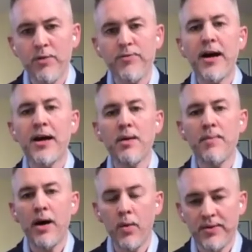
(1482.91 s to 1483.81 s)
finding
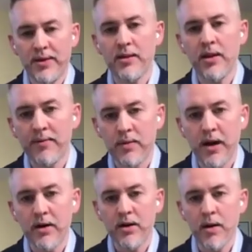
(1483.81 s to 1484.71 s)
about what they loved about
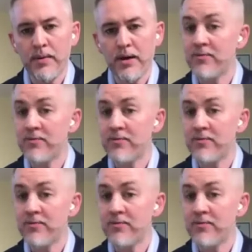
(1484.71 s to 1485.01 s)
our company,